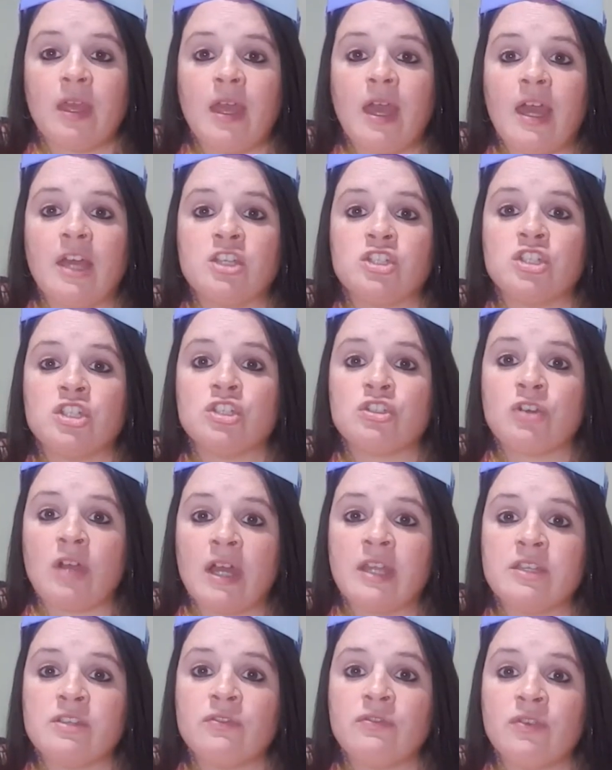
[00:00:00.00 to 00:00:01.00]
as she
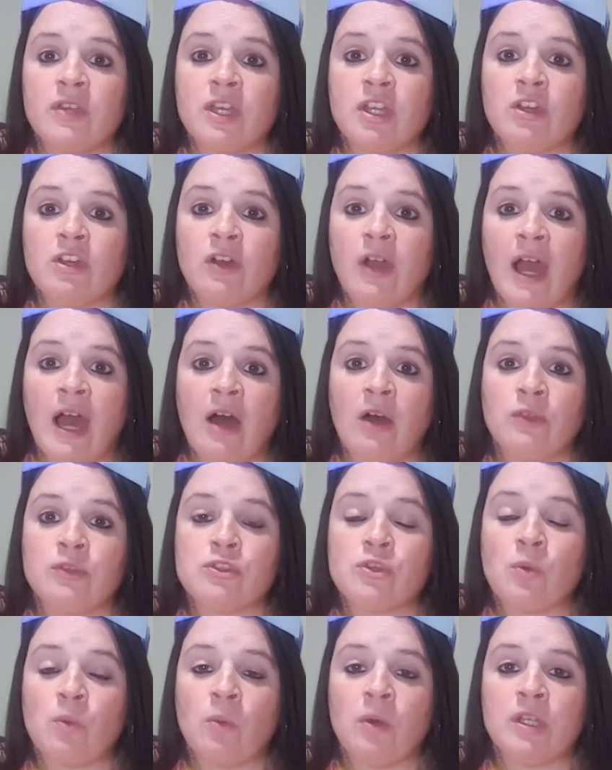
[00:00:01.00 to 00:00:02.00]
tried to figure out
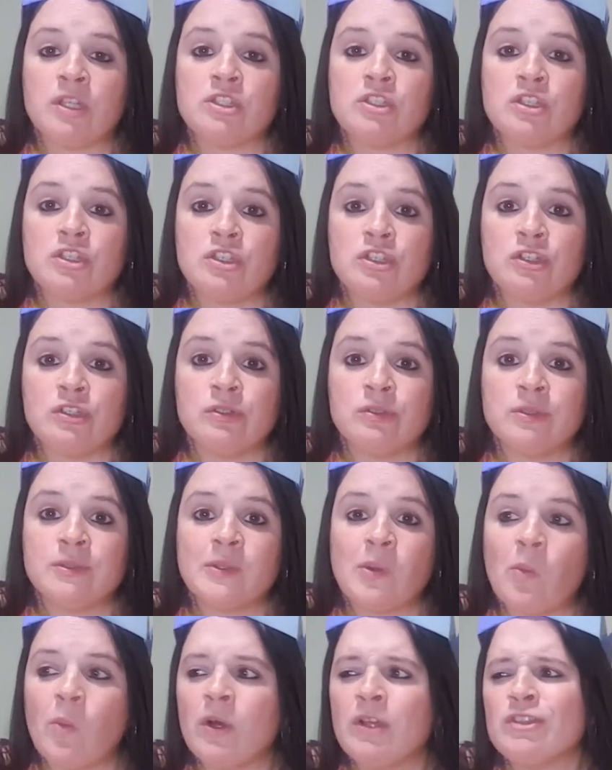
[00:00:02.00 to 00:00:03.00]
what to do,
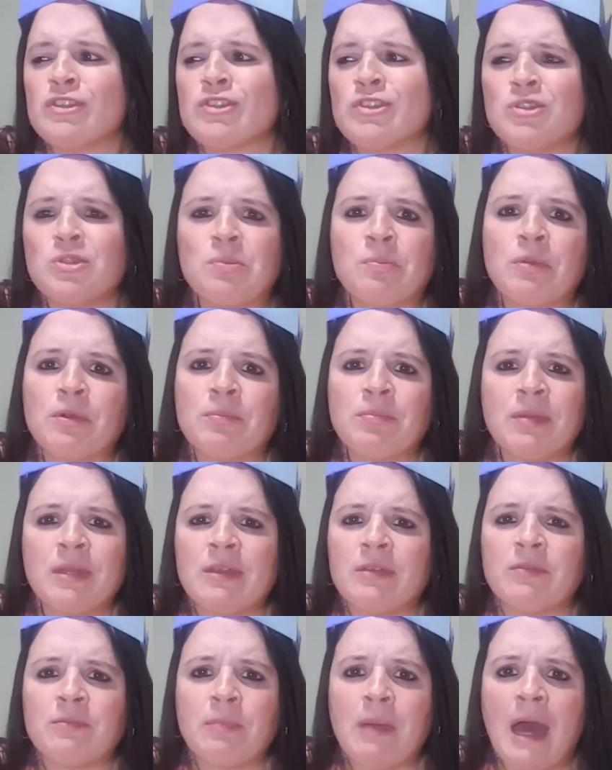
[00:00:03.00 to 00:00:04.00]
what
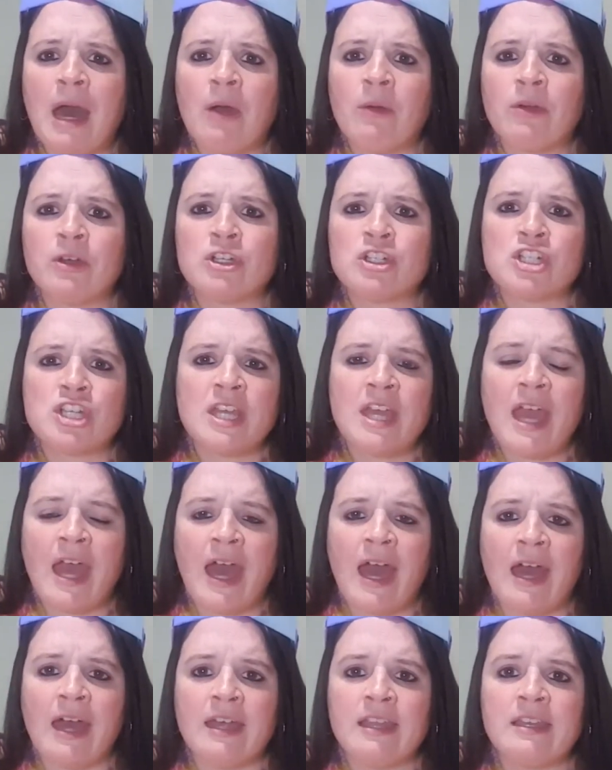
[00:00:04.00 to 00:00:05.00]
superpower she
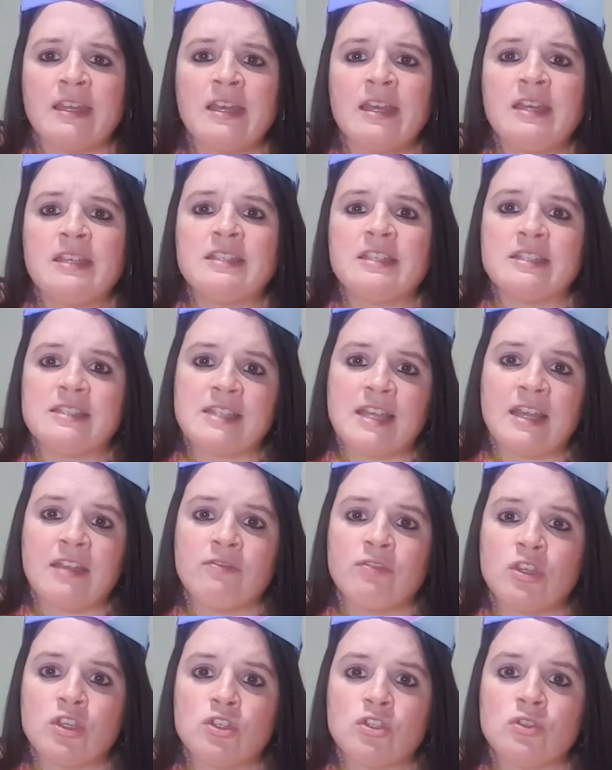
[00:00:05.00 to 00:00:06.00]
had to save
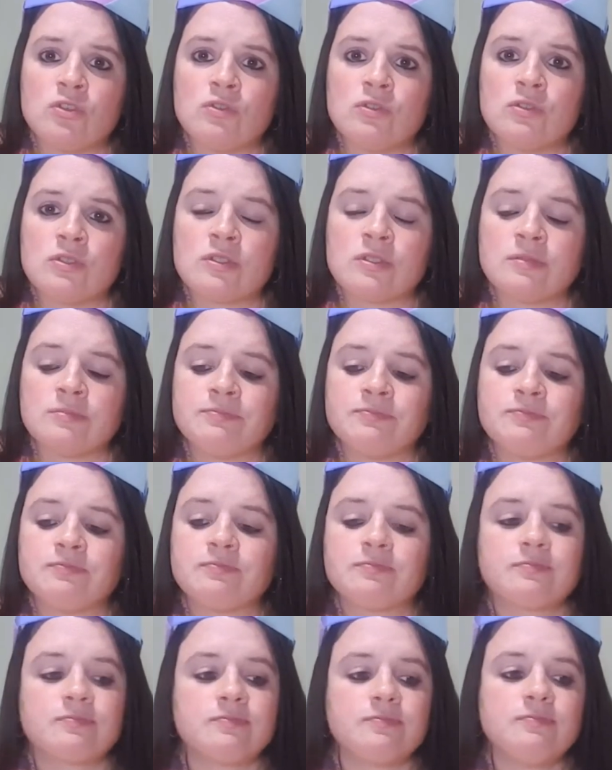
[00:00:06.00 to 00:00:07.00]
the Jews.
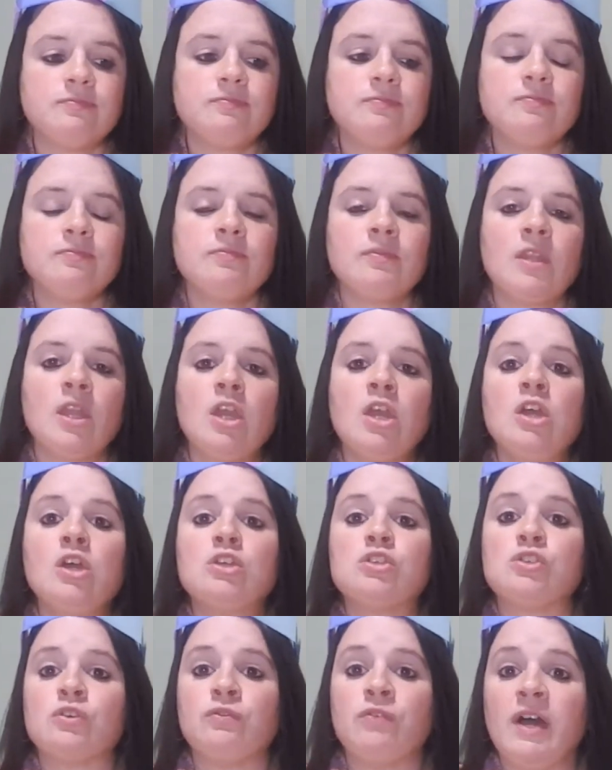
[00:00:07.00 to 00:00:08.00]

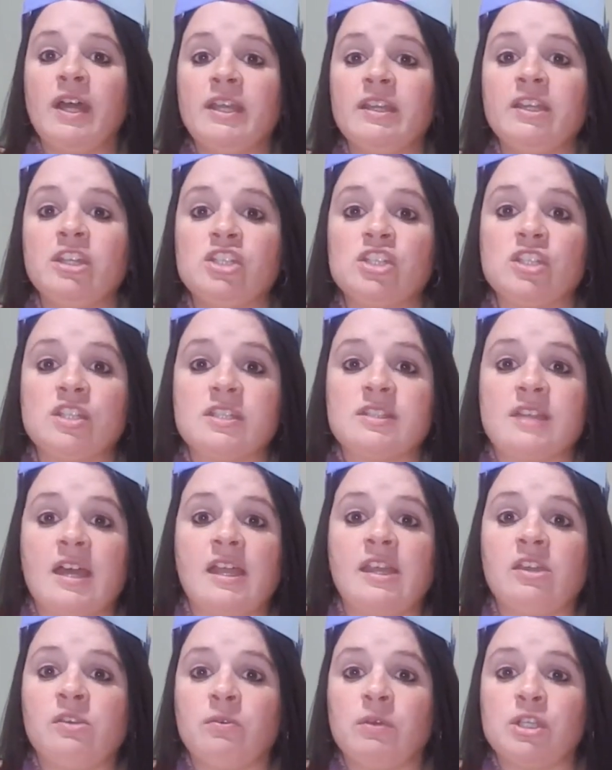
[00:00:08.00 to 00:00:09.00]
So finally she
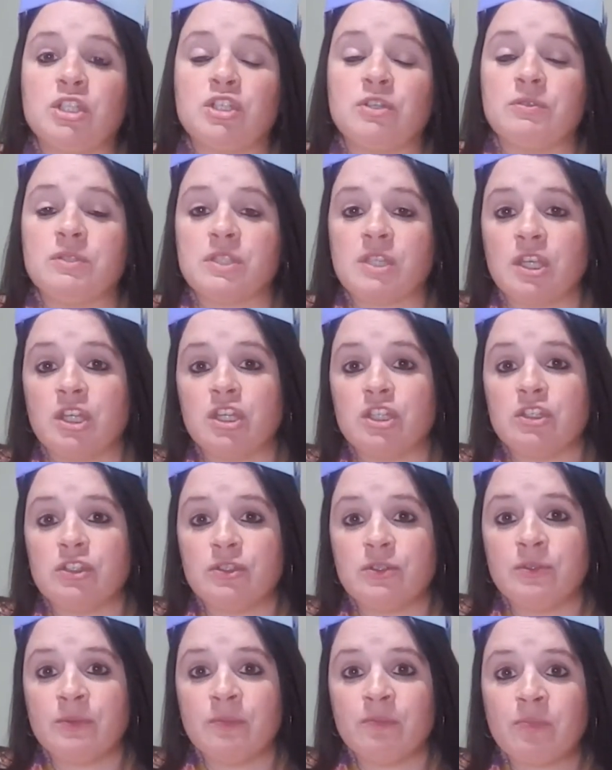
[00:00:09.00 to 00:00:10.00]
decided what she was going to
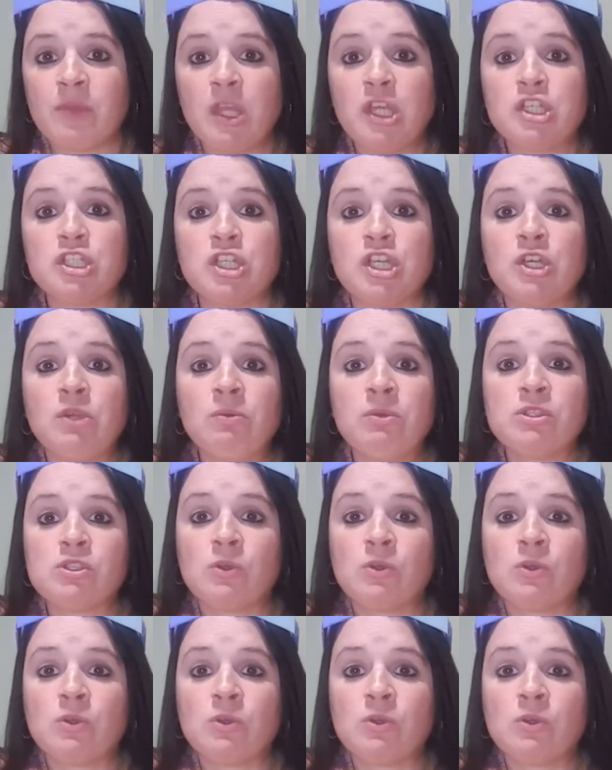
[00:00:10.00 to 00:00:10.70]
do. She was